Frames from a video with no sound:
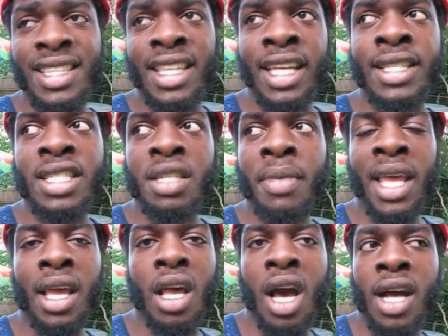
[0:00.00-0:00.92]
need to
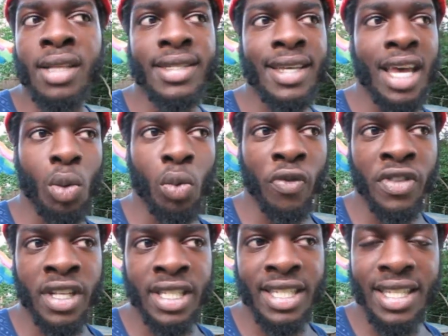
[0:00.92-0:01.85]
make contact with
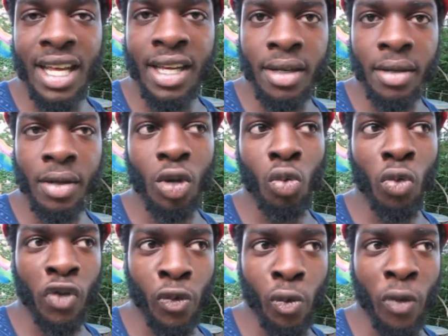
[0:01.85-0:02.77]
this sun,
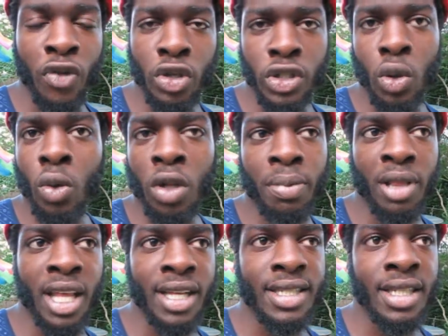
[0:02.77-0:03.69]
with your solar
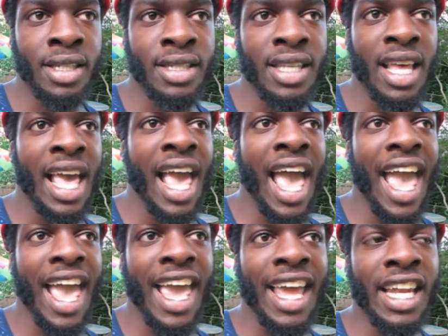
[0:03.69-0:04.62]
plexus,
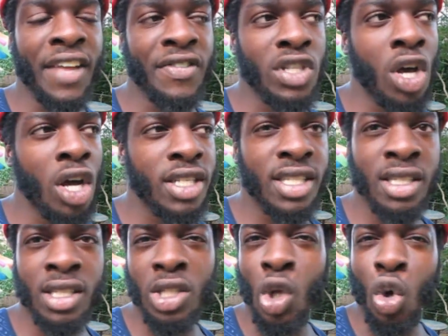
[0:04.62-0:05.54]
and if
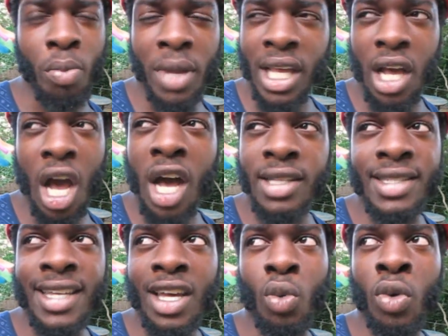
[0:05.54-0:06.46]
toxins don't make
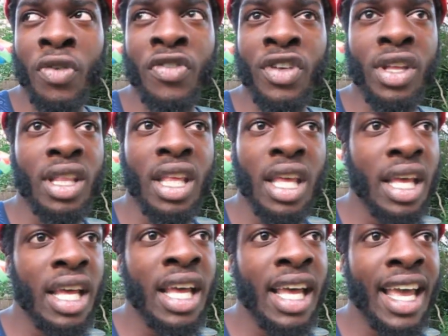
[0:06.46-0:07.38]
contact with it,
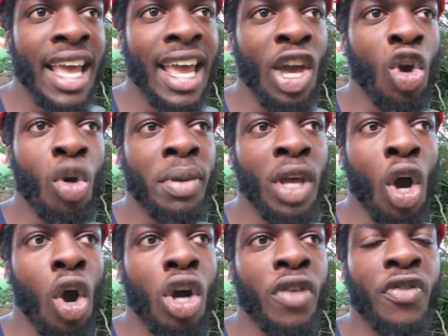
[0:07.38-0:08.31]
it will be
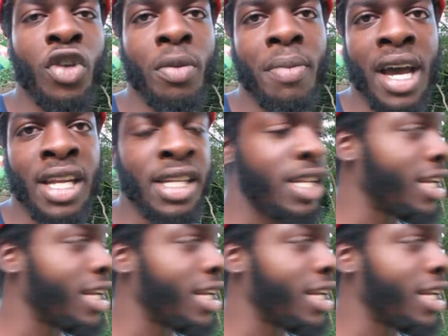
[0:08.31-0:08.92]
hard for your body